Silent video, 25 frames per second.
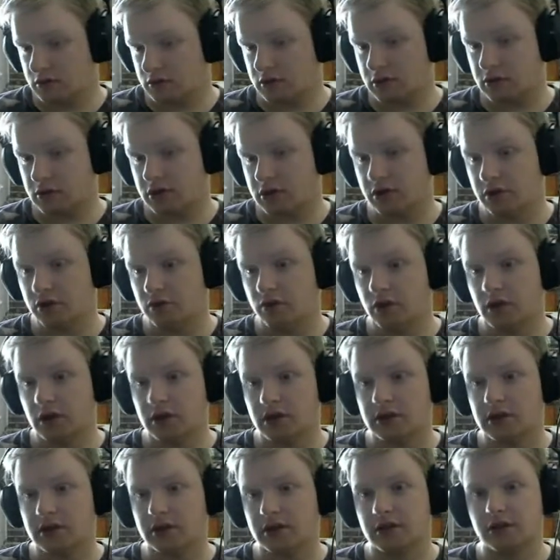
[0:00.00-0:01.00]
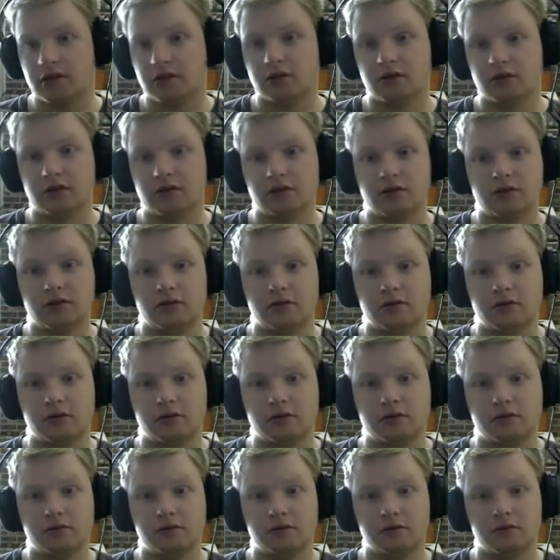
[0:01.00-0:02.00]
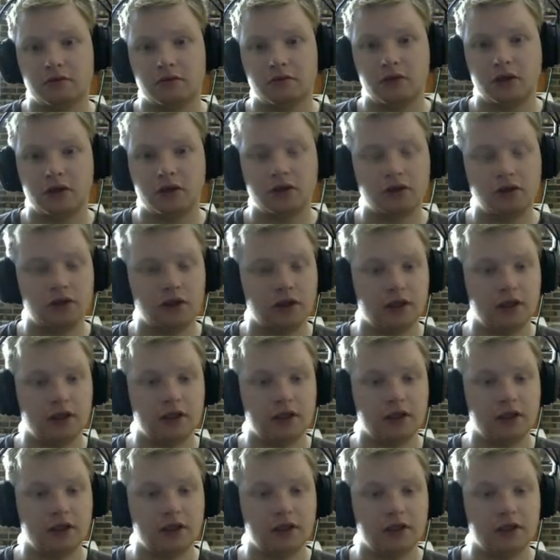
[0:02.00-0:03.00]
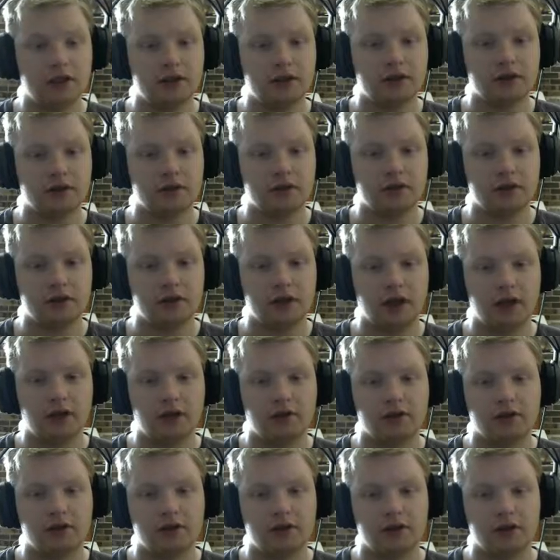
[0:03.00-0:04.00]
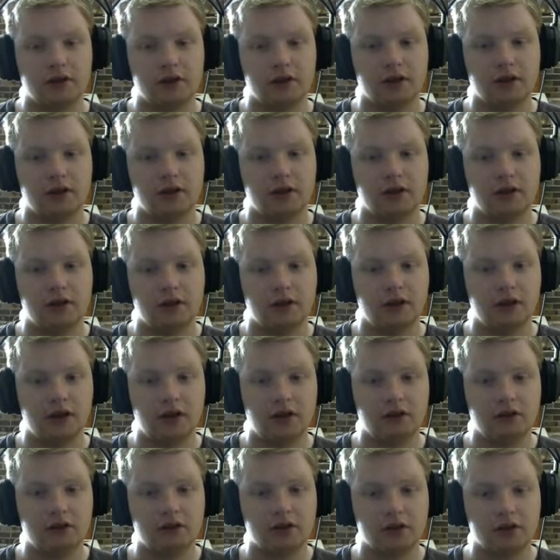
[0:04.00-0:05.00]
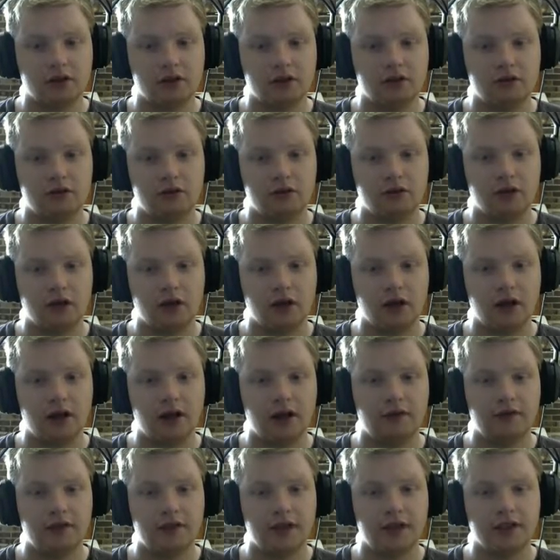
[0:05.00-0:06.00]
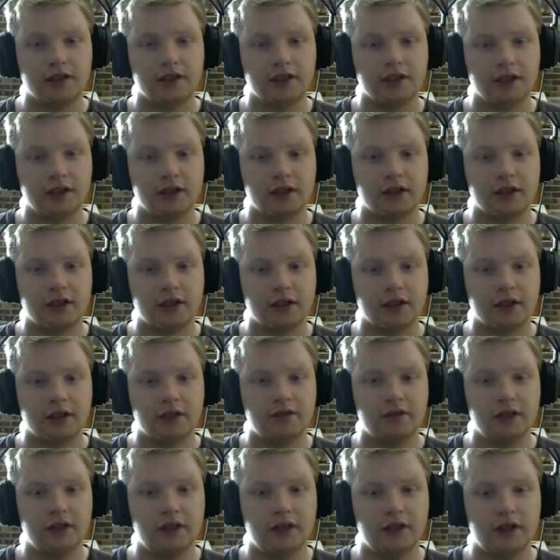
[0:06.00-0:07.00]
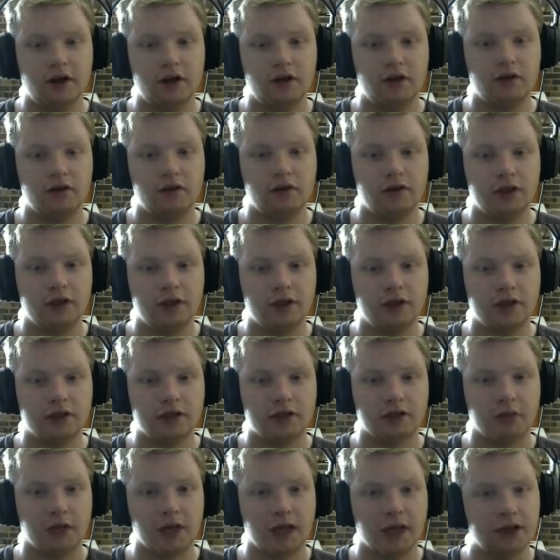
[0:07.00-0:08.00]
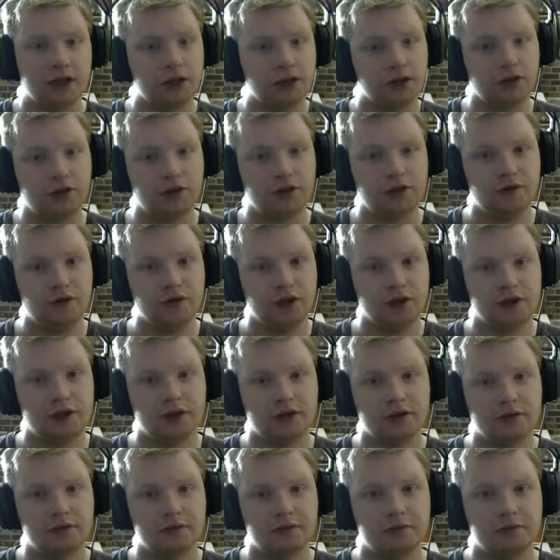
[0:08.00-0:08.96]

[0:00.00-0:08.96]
Jude Watson trilogies of stuff, so that was cool. I love the interconnectivity of the expanded universe.